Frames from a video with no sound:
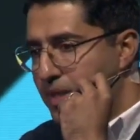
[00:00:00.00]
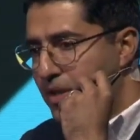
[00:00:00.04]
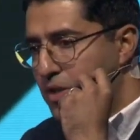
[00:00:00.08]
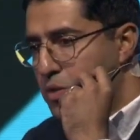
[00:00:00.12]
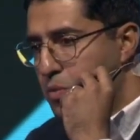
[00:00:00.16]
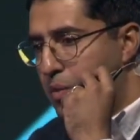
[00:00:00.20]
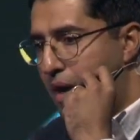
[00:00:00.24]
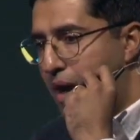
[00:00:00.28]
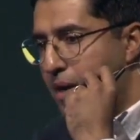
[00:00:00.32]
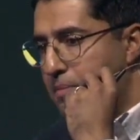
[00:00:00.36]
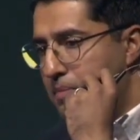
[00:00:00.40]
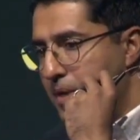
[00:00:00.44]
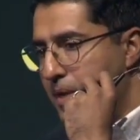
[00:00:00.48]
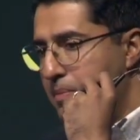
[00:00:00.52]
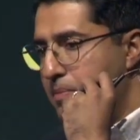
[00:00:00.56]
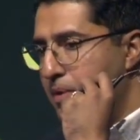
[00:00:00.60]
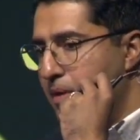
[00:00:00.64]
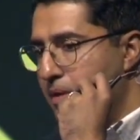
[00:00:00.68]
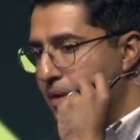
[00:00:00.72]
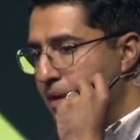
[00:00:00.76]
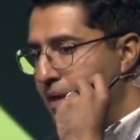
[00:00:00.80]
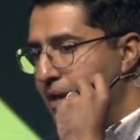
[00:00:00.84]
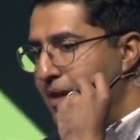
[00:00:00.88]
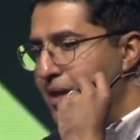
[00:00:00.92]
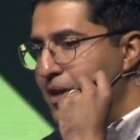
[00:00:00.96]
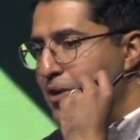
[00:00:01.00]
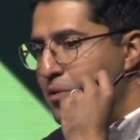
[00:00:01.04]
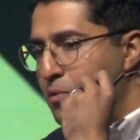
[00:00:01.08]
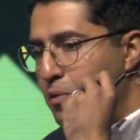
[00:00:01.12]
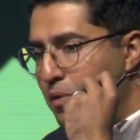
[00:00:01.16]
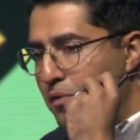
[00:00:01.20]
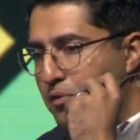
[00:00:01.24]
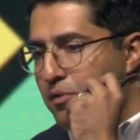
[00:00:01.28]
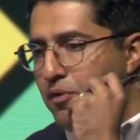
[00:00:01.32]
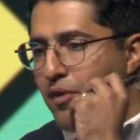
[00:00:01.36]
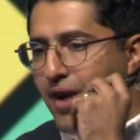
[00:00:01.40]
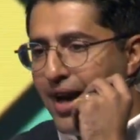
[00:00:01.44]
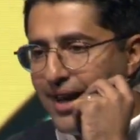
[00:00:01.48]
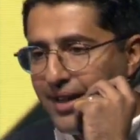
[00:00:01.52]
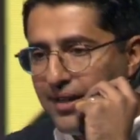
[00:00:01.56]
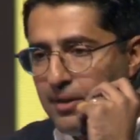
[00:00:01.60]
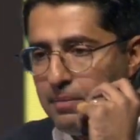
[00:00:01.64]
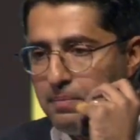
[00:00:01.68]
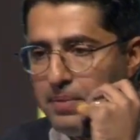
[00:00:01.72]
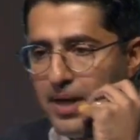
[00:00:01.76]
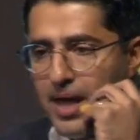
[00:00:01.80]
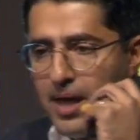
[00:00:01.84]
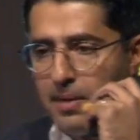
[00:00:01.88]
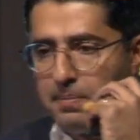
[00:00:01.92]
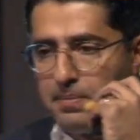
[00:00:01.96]
That's why people would find a
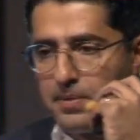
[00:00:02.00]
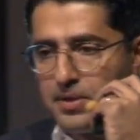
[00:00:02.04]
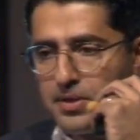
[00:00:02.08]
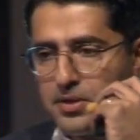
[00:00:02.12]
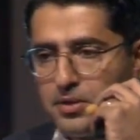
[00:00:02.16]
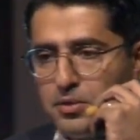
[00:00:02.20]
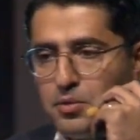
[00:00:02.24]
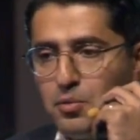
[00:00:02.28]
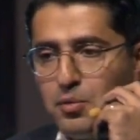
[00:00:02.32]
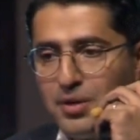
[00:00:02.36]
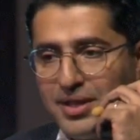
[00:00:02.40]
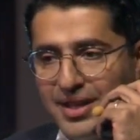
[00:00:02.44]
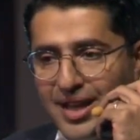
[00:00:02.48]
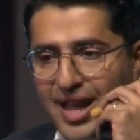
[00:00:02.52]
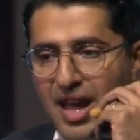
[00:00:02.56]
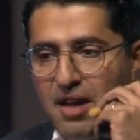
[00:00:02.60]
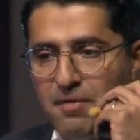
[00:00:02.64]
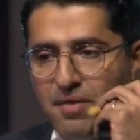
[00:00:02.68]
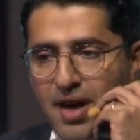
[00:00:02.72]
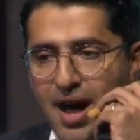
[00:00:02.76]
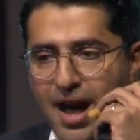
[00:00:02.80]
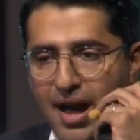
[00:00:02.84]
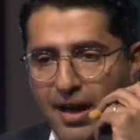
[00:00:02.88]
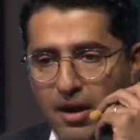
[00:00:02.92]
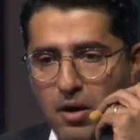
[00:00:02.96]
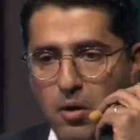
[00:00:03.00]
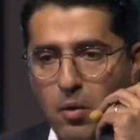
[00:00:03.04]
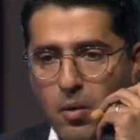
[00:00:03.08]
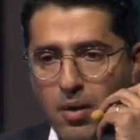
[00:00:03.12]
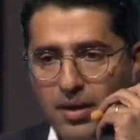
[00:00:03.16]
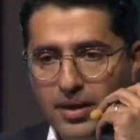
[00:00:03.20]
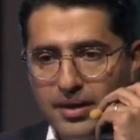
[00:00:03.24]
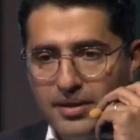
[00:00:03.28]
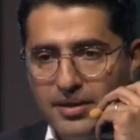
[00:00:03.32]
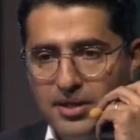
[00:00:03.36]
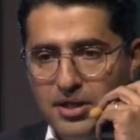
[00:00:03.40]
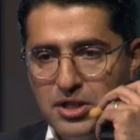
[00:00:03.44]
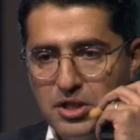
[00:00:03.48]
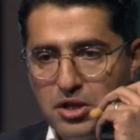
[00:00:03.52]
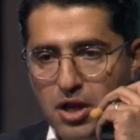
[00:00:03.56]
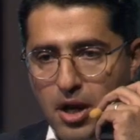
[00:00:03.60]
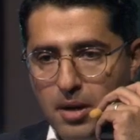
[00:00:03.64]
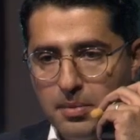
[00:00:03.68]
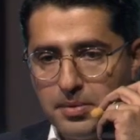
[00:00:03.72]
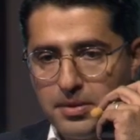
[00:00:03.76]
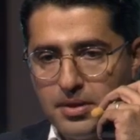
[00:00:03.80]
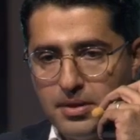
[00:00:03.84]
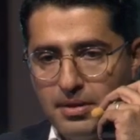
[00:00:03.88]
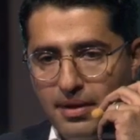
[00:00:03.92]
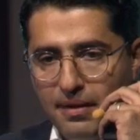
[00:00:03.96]
purpose when they have high quality
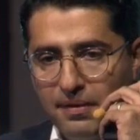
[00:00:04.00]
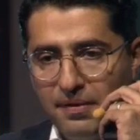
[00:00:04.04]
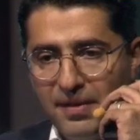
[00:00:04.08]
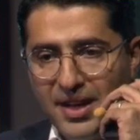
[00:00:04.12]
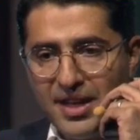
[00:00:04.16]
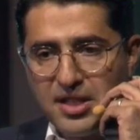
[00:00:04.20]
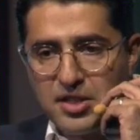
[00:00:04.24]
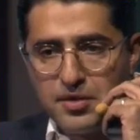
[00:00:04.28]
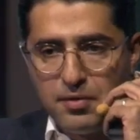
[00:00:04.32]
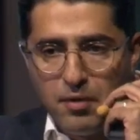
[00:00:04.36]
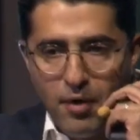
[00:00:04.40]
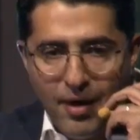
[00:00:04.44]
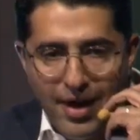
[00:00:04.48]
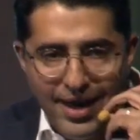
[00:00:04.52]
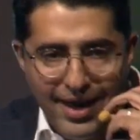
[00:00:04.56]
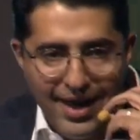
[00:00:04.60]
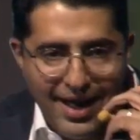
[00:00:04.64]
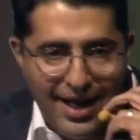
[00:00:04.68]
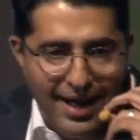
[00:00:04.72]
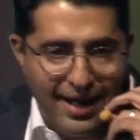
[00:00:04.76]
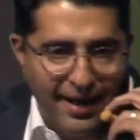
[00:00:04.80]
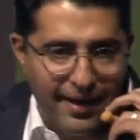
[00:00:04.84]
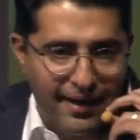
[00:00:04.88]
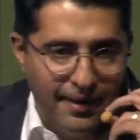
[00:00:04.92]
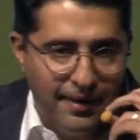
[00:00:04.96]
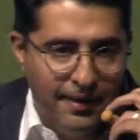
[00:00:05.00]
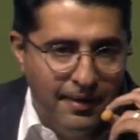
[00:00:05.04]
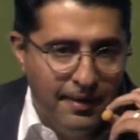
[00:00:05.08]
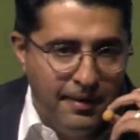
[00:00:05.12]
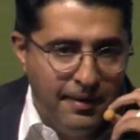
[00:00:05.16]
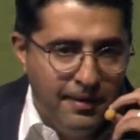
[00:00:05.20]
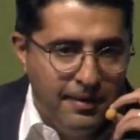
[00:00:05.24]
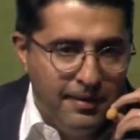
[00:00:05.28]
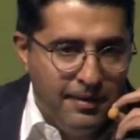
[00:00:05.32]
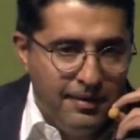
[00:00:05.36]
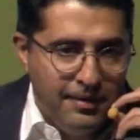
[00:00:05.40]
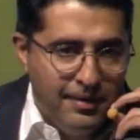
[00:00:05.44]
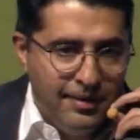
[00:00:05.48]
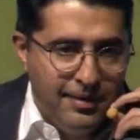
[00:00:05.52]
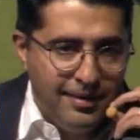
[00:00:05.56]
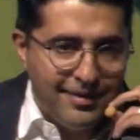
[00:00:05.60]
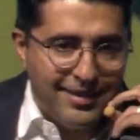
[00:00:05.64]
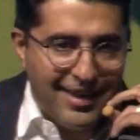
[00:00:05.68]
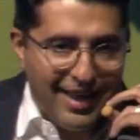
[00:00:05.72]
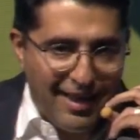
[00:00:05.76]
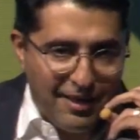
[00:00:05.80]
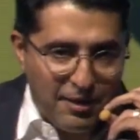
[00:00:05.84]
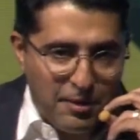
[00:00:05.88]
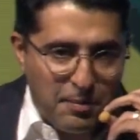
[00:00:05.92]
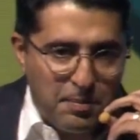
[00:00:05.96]
jobs. And thanks for AI,
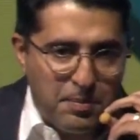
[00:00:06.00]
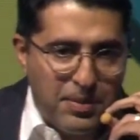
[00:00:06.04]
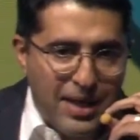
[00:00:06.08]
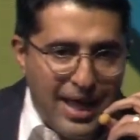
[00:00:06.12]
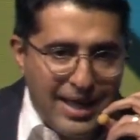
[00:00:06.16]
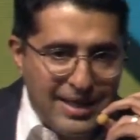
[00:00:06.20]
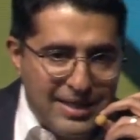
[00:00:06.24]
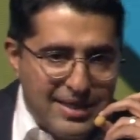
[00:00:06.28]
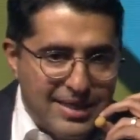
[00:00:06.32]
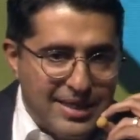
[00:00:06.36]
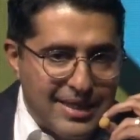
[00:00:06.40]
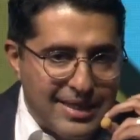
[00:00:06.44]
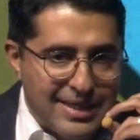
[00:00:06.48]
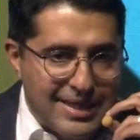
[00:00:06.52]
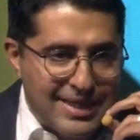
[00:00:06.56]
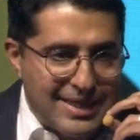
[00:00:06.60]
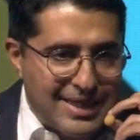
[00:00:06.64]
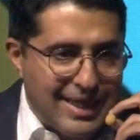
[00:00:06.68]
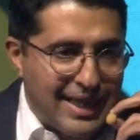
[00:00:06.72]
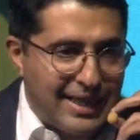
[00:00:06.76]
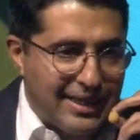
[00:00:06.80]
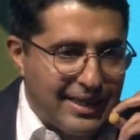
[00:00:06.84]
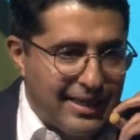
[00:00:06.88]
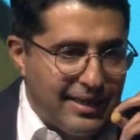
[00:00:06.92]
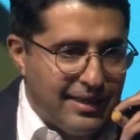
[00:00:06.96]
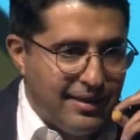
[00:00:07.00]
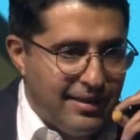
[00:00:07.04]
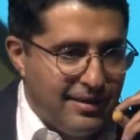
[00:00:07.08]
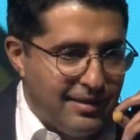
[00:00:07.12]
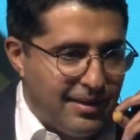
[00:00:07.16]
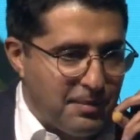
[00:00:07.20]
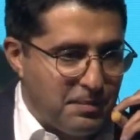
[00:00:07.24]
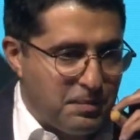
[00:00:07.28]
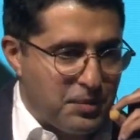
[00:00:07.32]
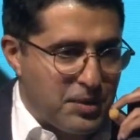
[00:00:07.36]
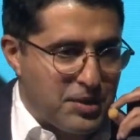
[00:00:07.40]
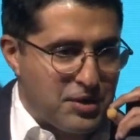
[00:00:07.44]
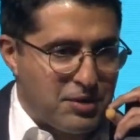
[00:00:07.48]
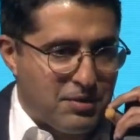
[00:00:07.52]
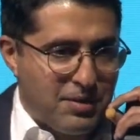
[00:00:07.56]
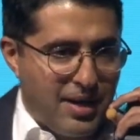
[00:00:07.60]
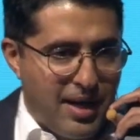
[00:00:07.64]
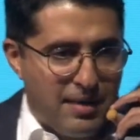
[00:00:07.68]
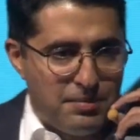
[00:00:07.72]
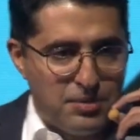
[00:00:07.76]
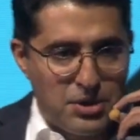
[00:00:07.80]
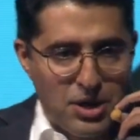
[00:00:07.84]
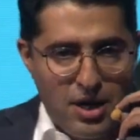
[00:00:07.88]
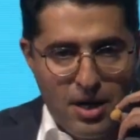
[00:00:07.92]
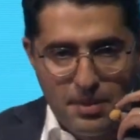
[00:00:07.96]
they are replacing silly and
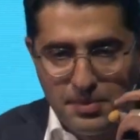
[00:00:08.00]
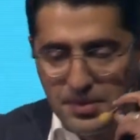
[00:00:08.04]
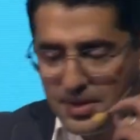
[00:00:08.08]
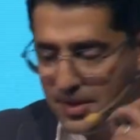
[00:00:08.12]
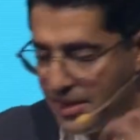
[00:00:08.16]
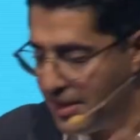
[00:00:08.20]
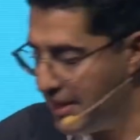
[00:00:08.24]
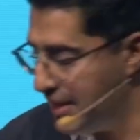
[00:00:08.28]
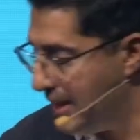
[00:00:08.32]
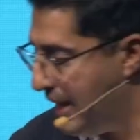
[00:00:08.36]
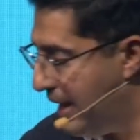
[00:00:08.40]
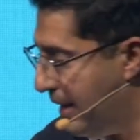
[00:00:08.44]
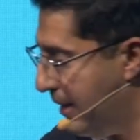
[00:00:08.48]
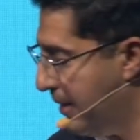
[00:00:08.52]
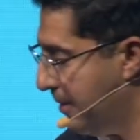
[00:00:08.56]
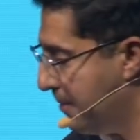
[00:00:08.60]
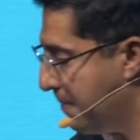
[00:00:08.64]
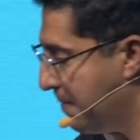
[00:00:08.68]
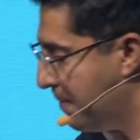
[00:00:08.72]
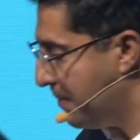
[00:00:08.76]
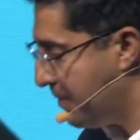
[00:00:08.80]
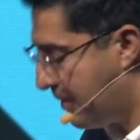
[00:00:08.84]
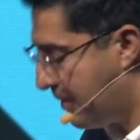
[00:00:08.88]
prescribed jobs today.